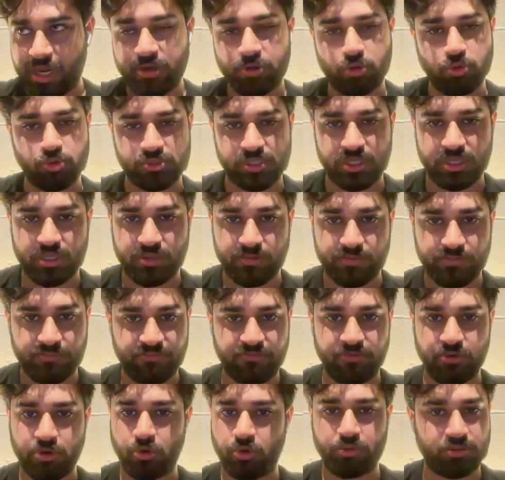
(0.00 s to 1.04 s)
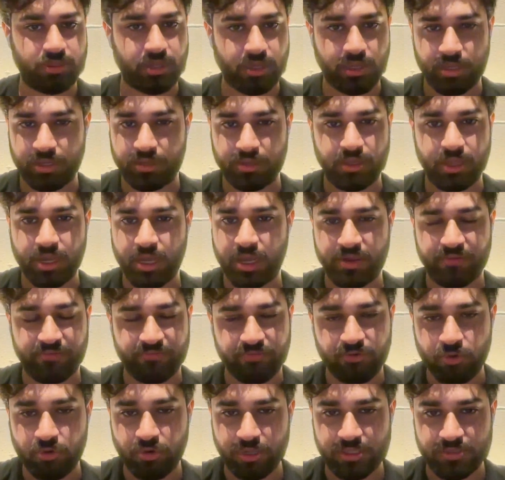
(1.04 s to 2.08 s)
A to Z flow. The
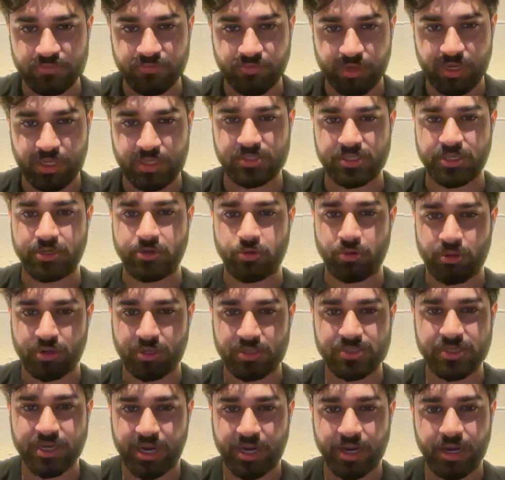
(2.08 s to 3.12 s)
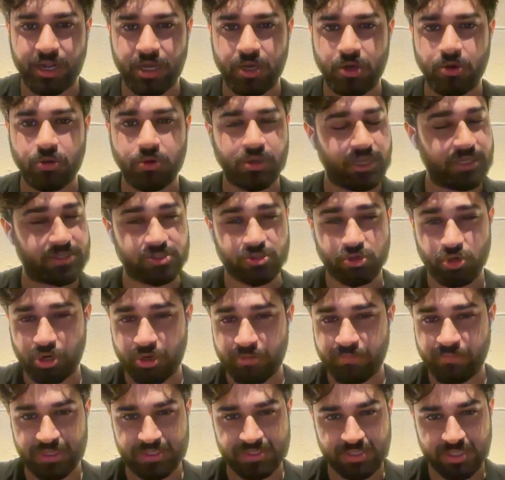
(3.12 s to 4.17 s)
entire flow is very easy to understand now.
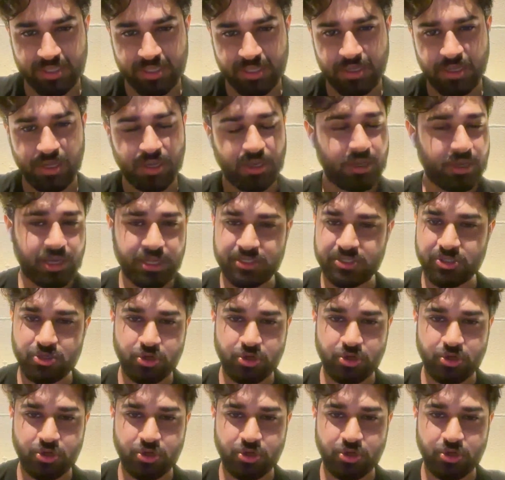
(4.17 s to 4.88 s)
It's not messy.